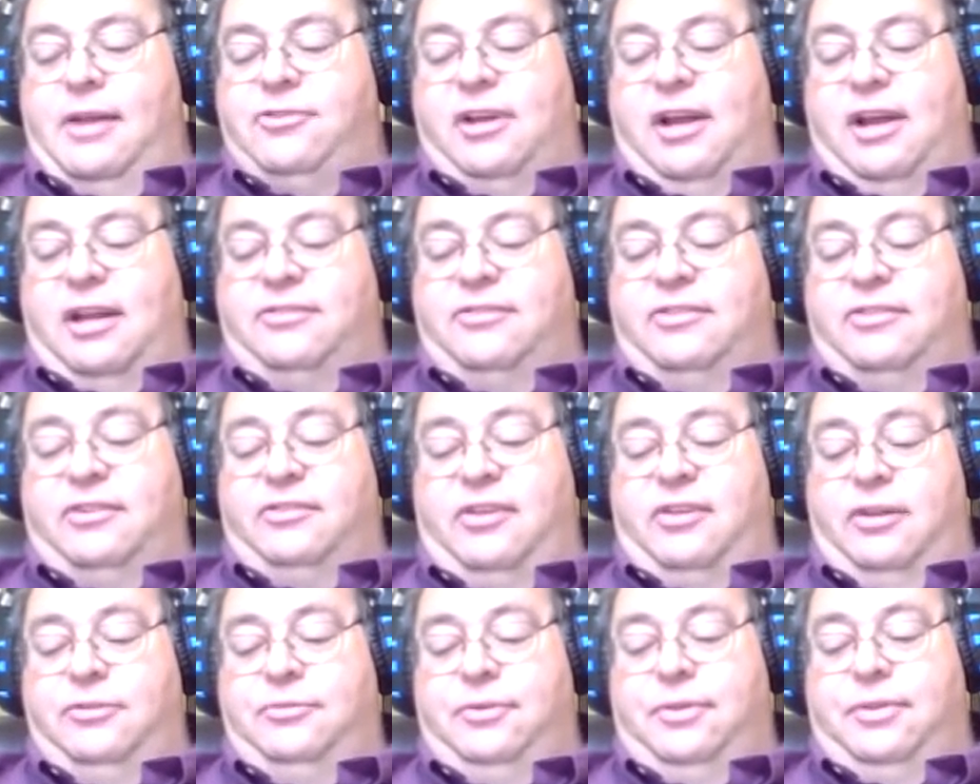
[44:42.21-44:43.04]
really
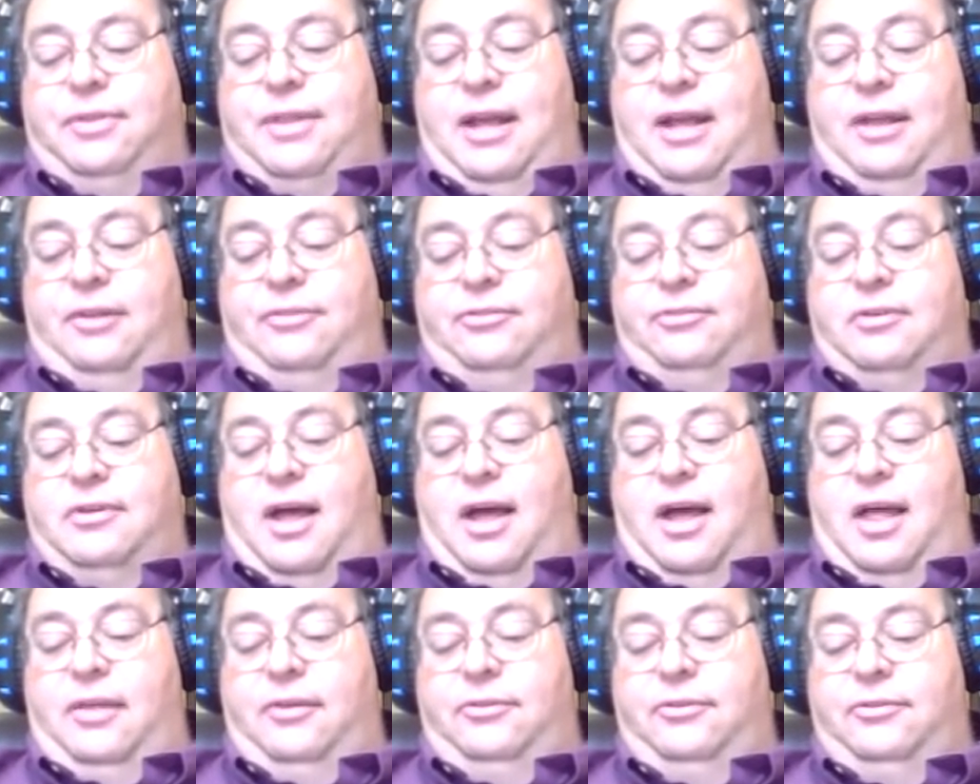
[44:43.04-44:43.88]
how many people
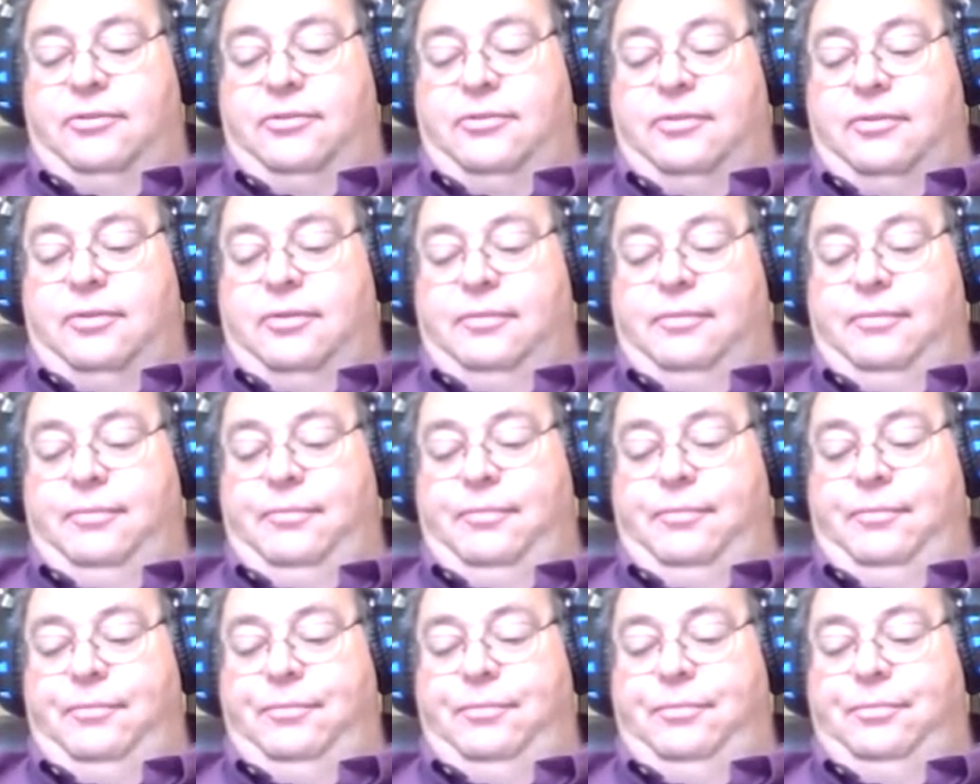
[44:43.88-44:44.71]
put their
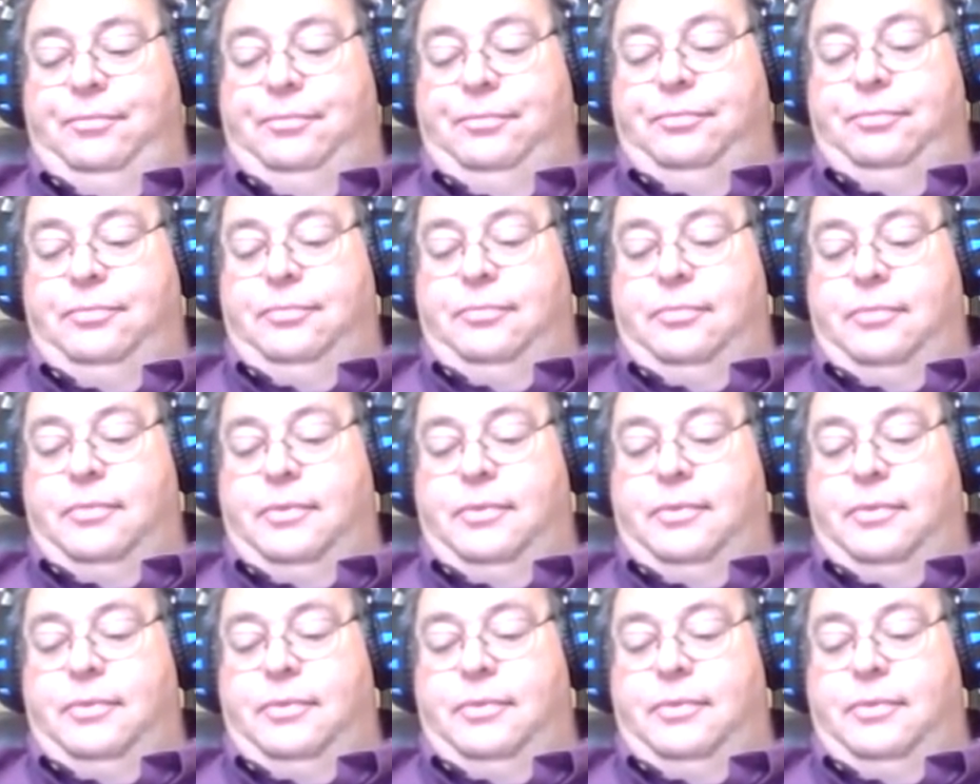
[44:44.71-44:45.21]
hands down